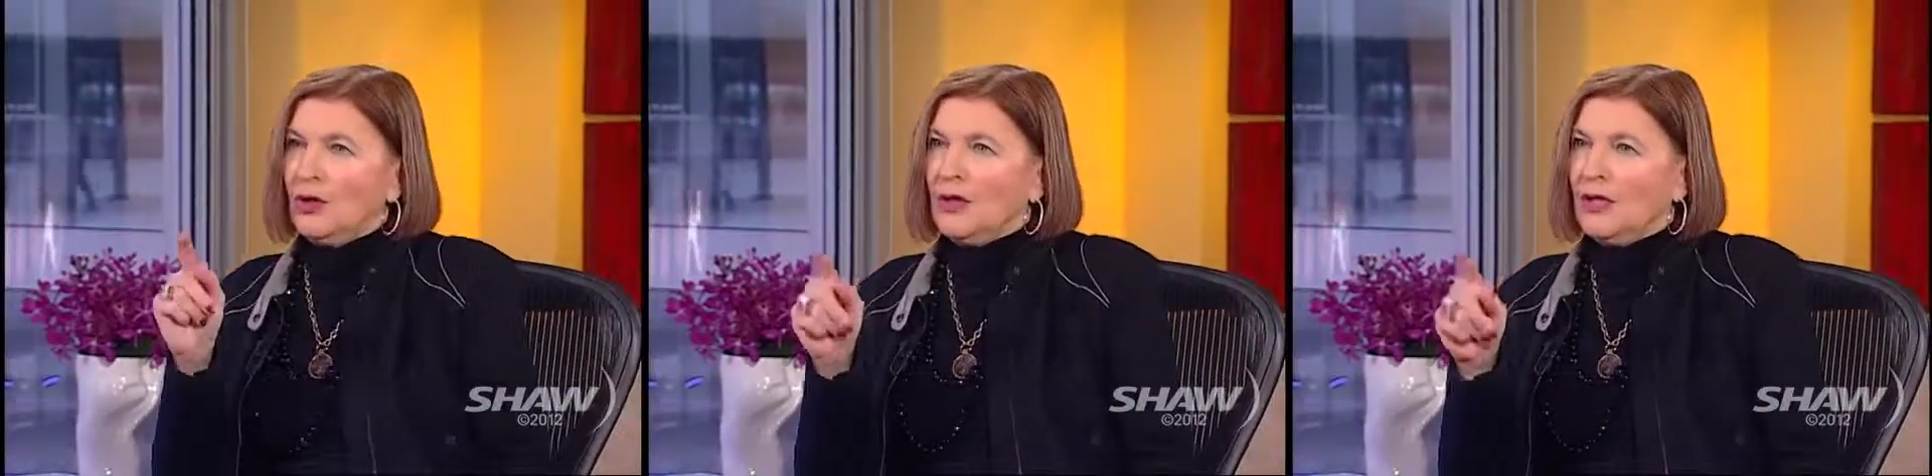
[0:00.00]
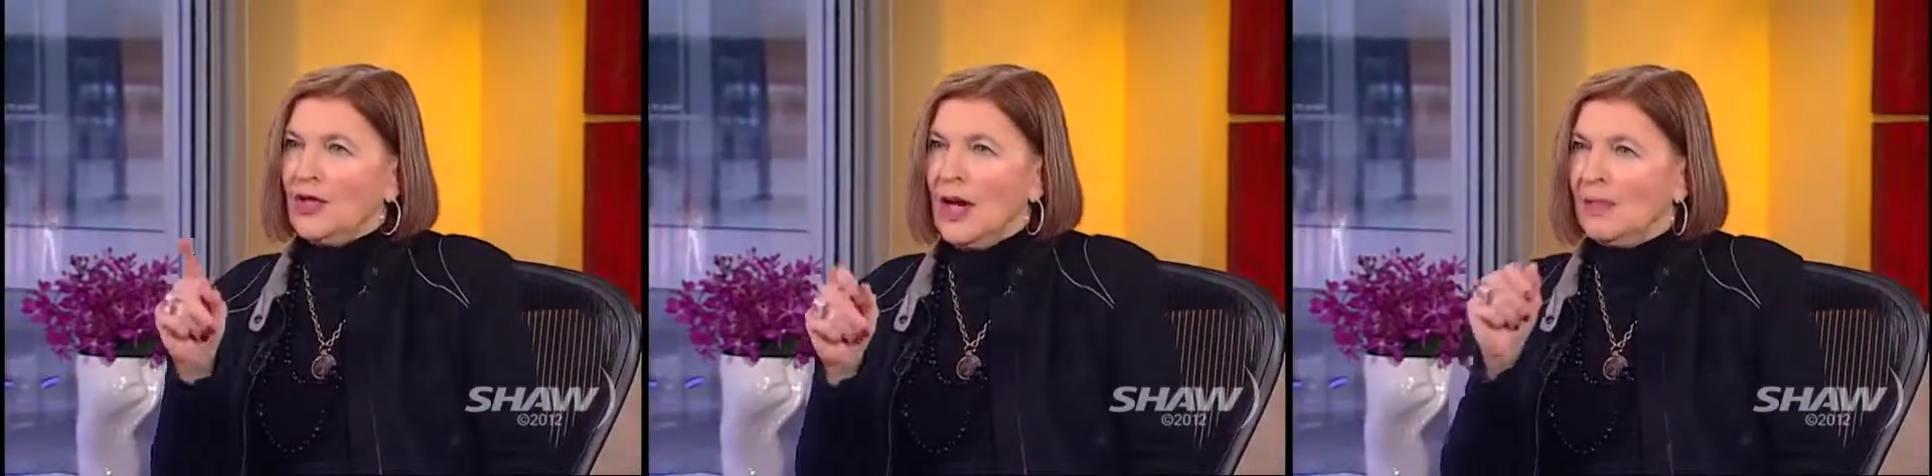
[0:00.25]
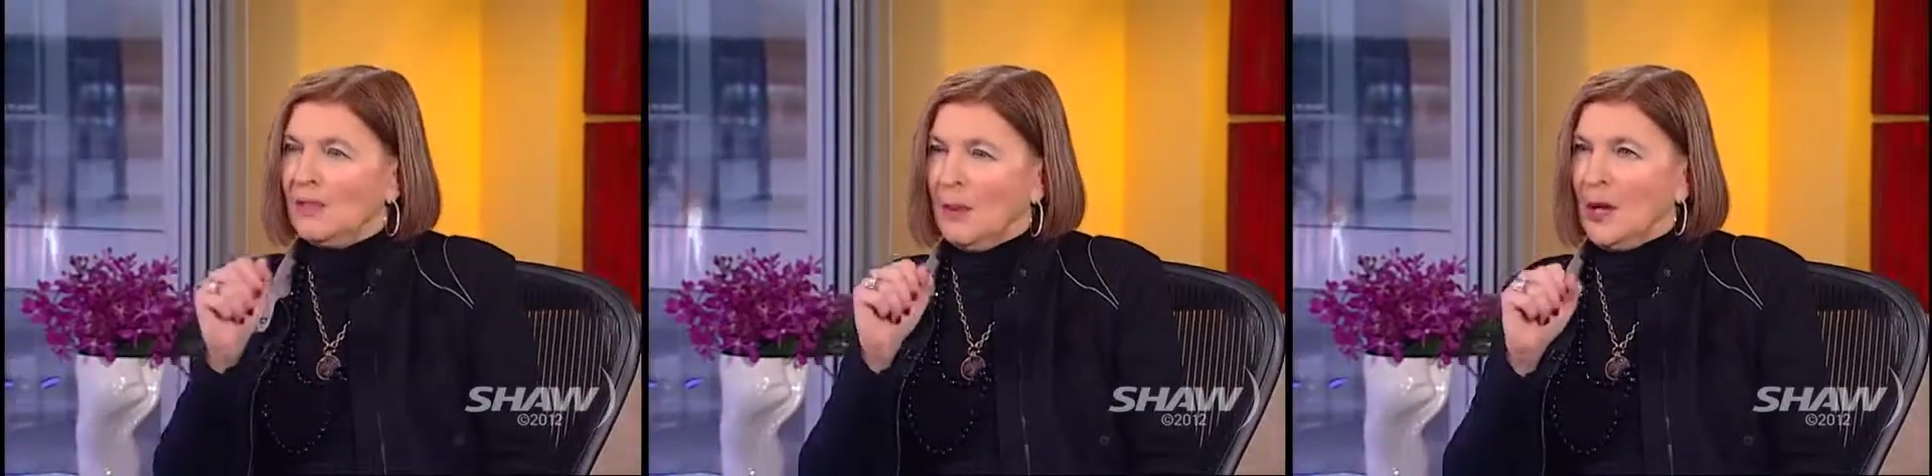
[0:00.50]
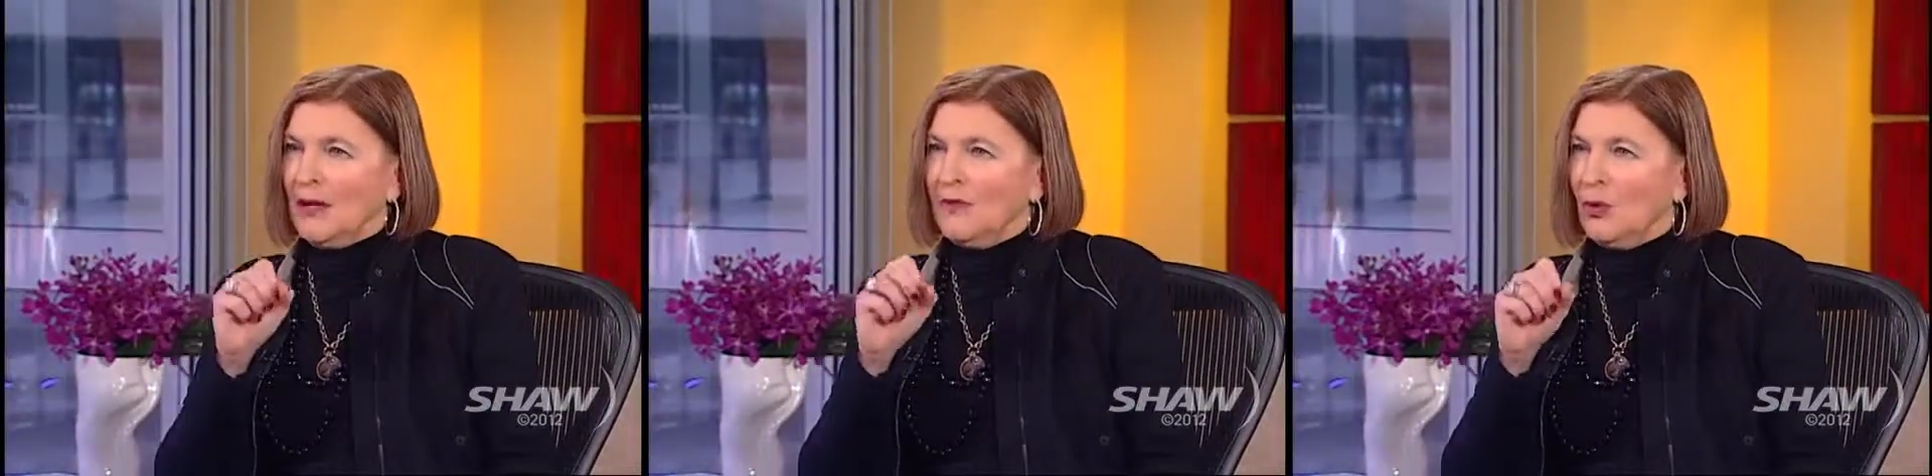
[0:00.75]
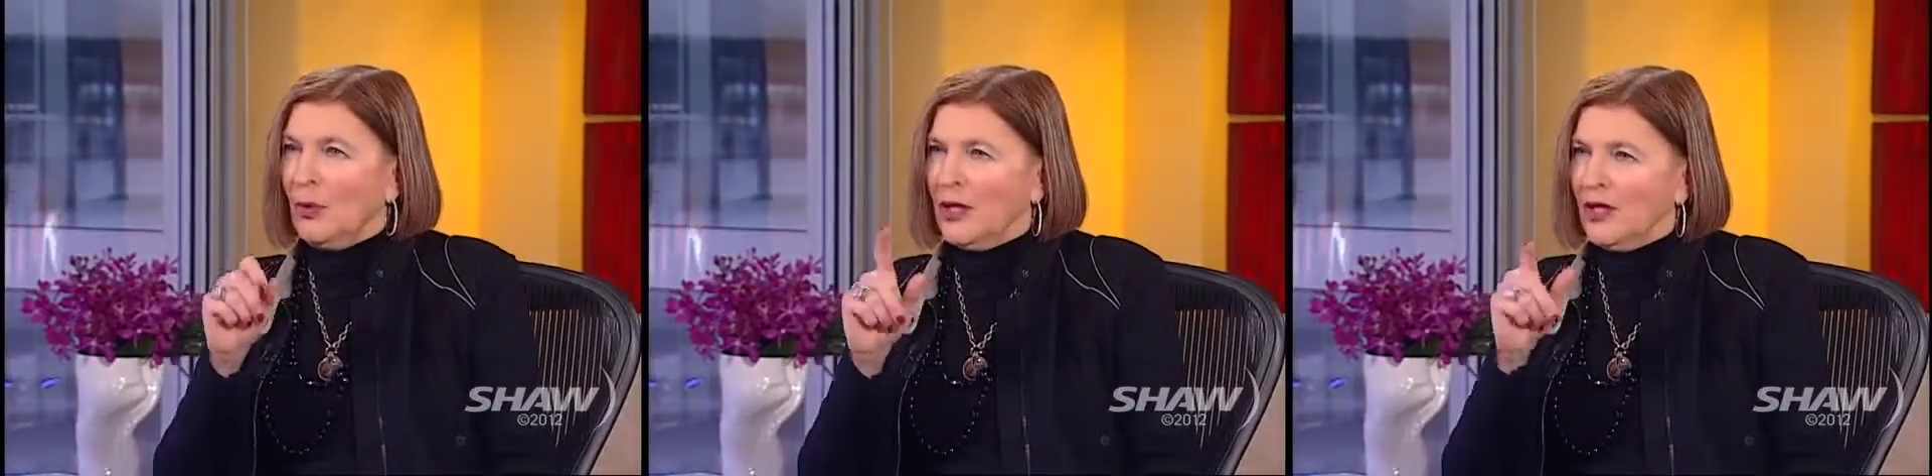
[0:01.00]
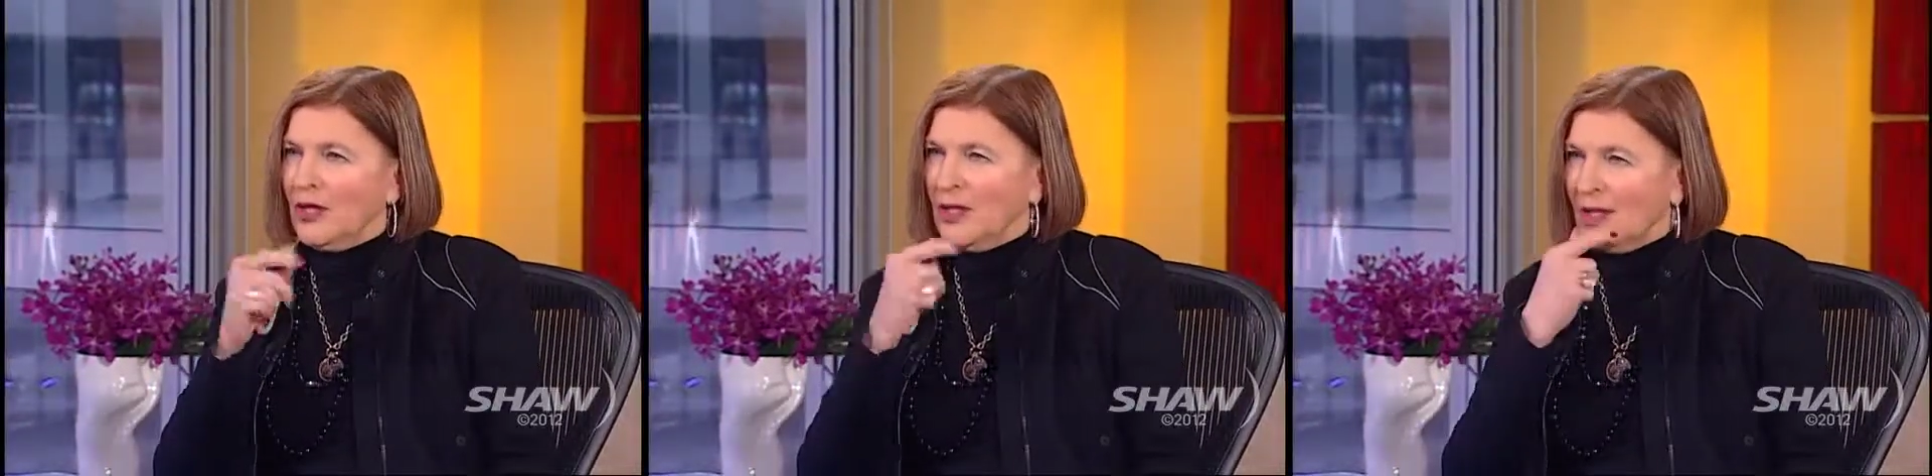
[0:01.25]
the jazz part of you, where
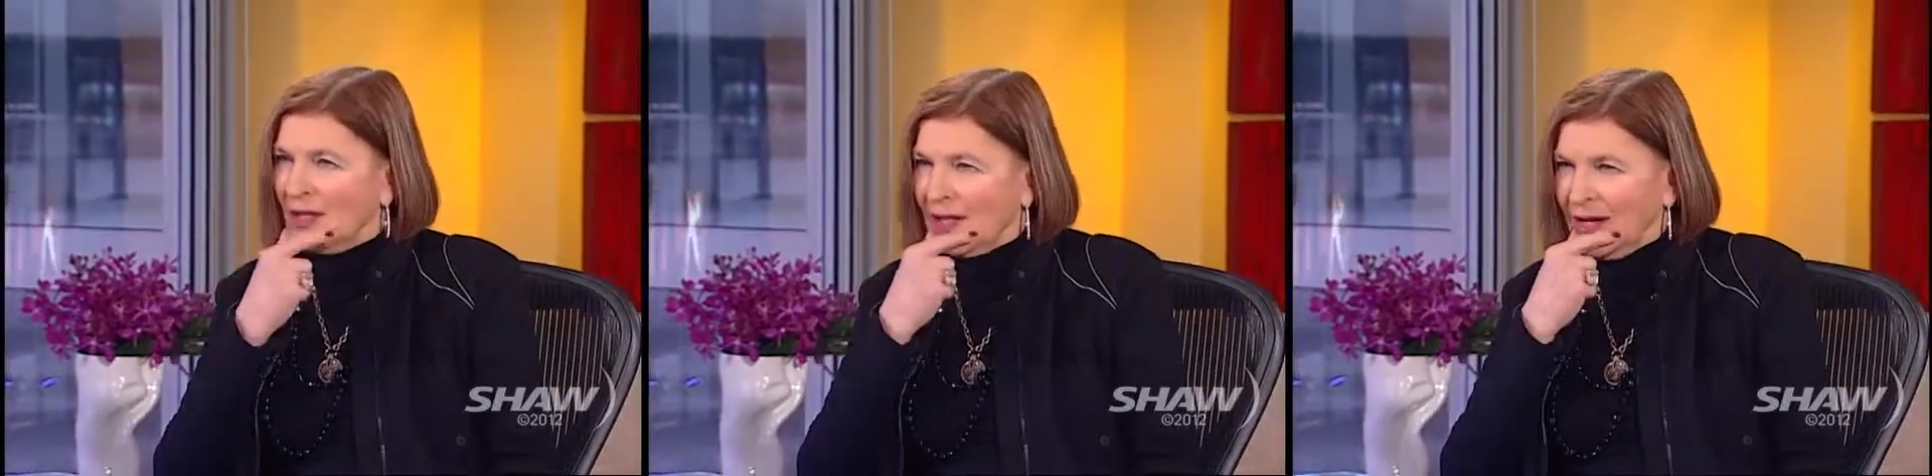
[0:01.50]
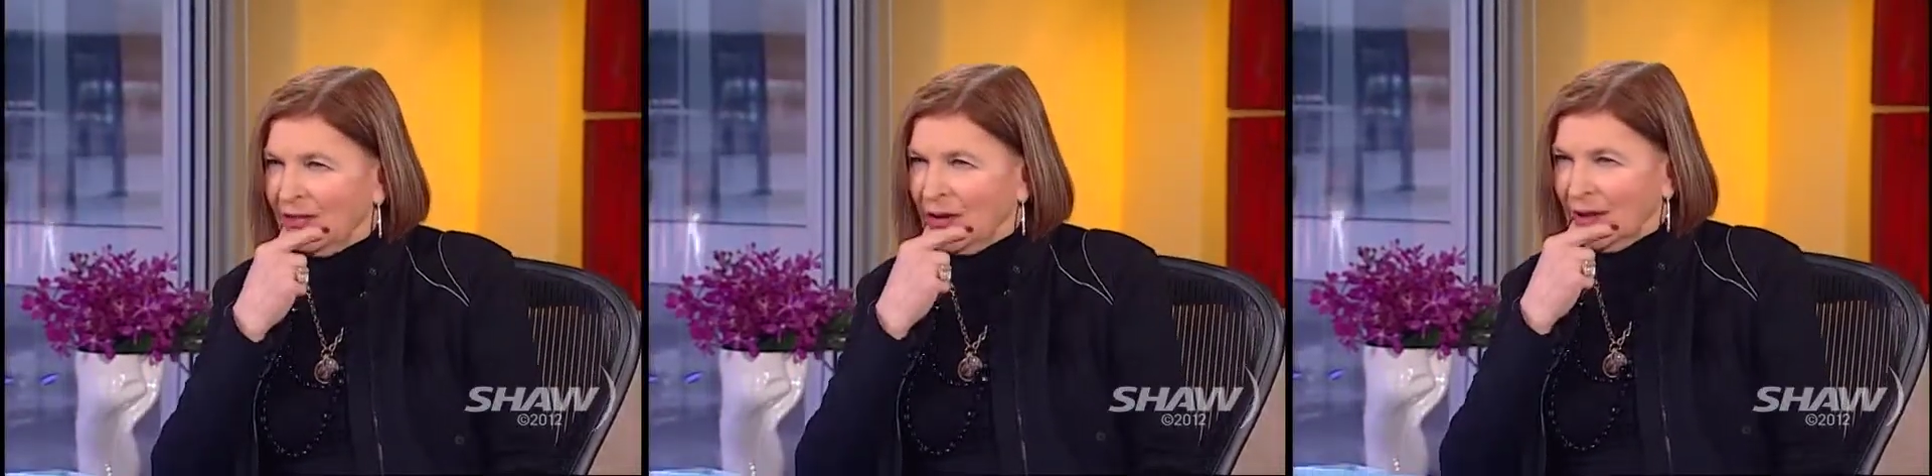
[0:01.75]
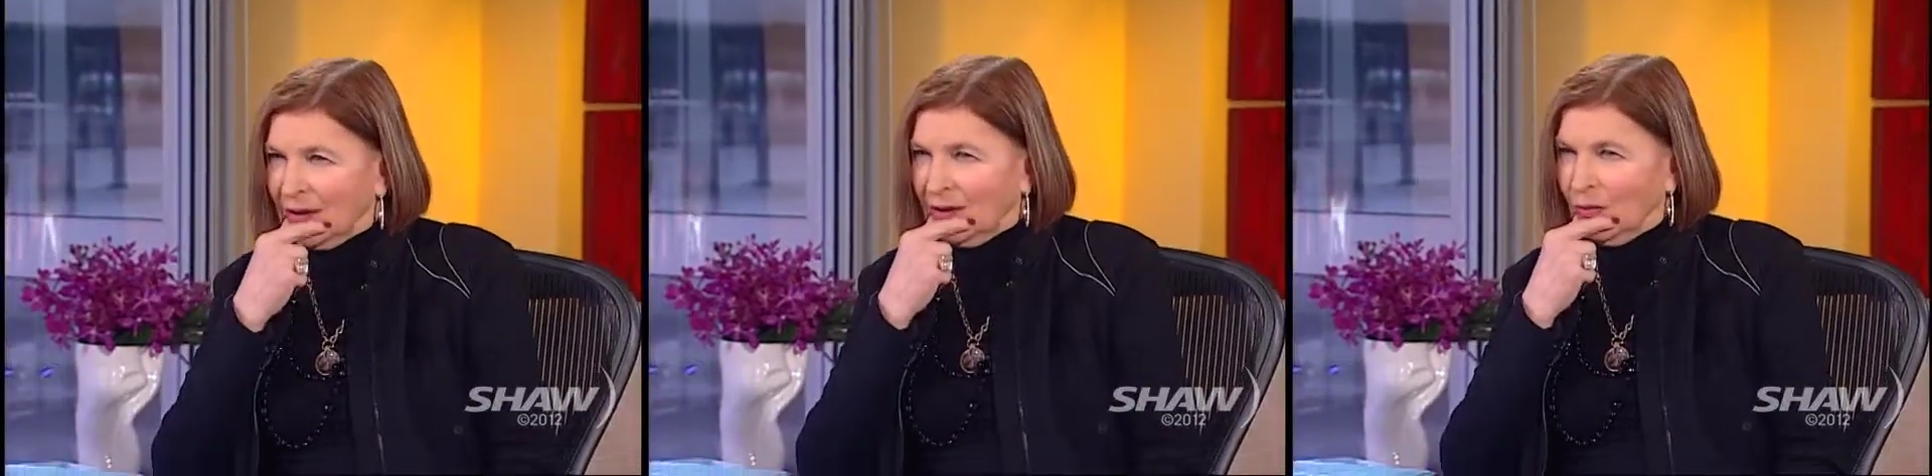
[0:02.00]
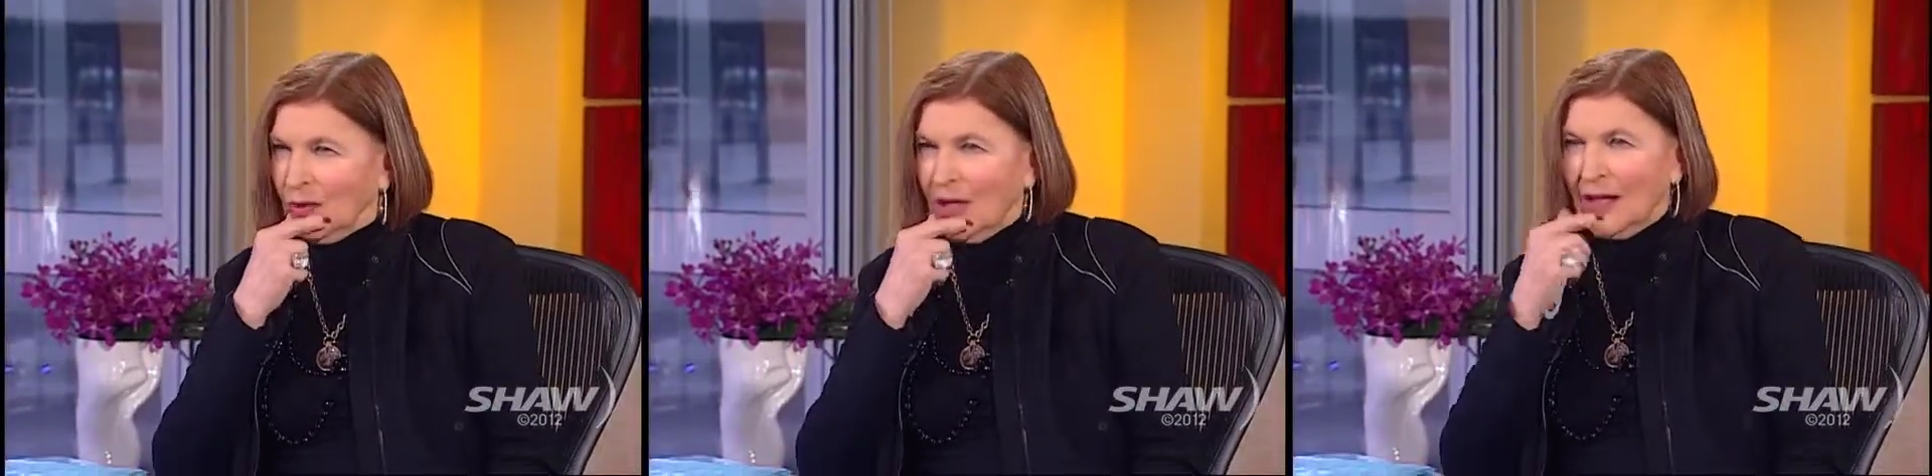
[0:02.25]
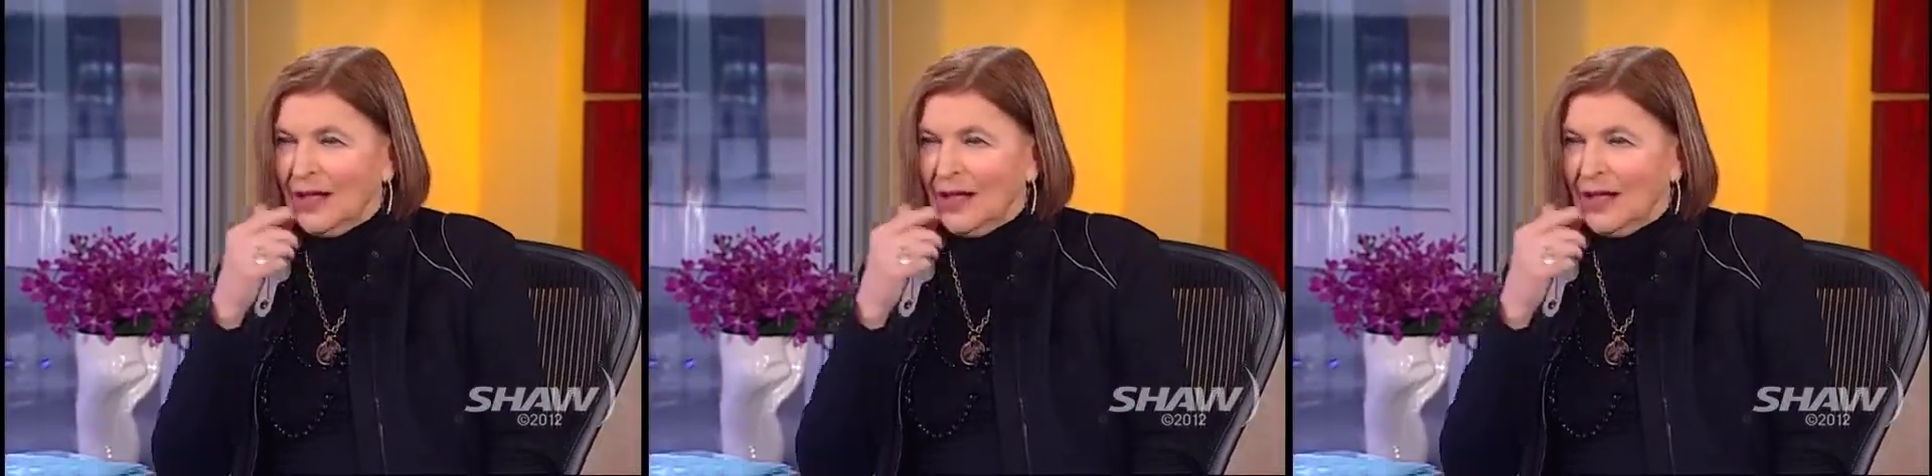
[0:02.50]
did you discover it?